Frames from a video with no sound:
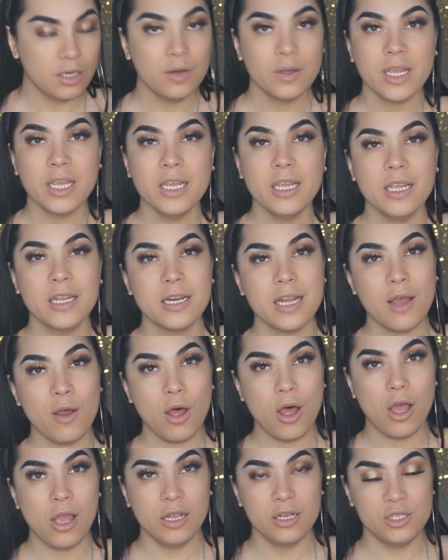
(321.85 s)
Okay,
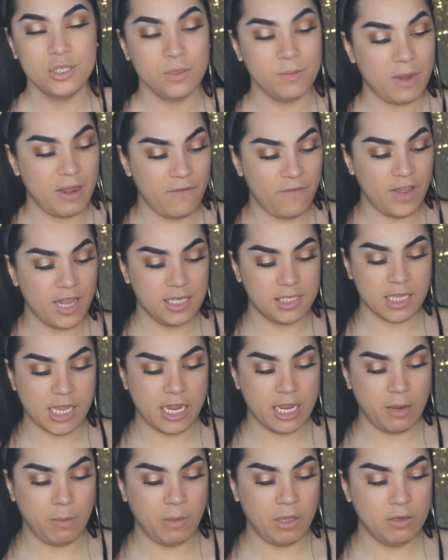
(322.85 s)
now onto my face,
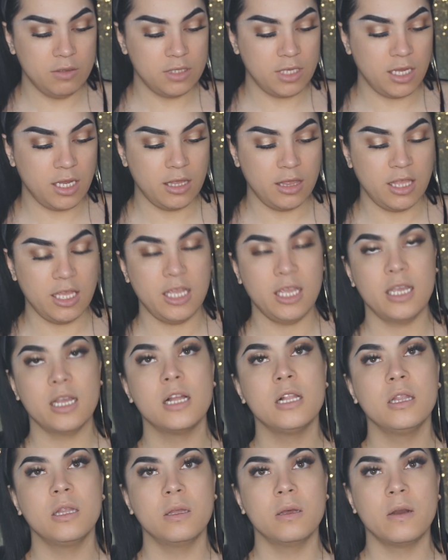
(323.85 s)
I am using the
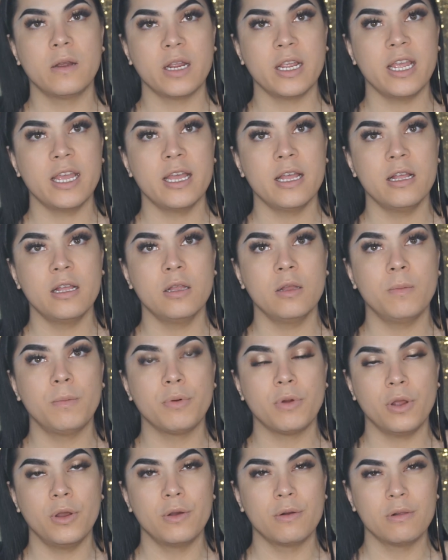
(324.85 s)
L'Oreal
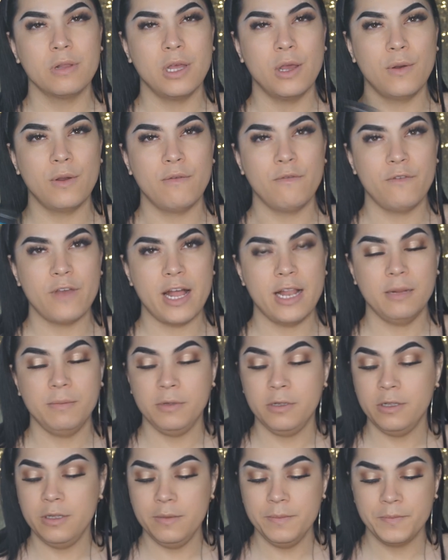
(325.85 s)
Pro Glow
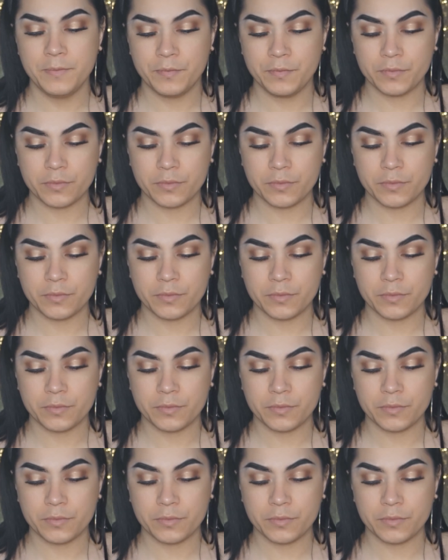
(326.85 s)
Infallible.